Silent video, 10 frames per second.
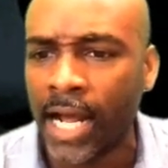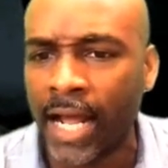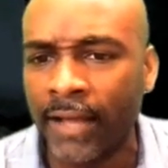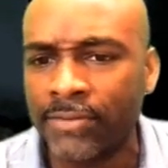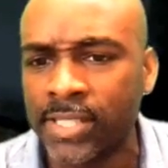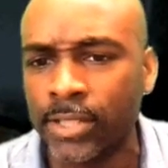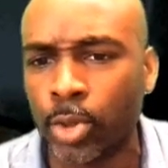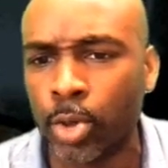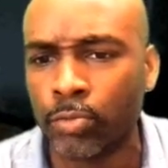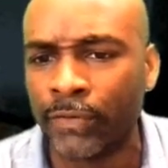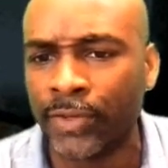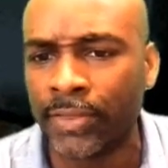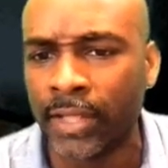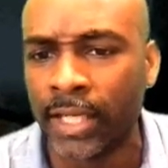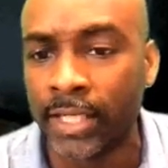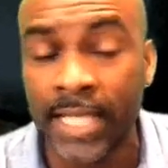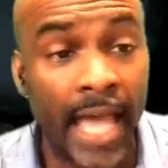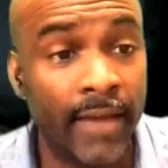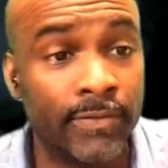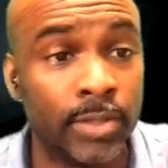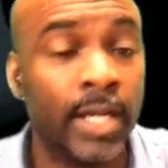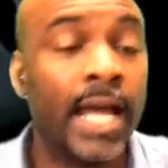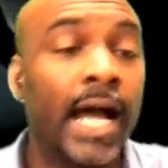I've seen horrific things. Have you?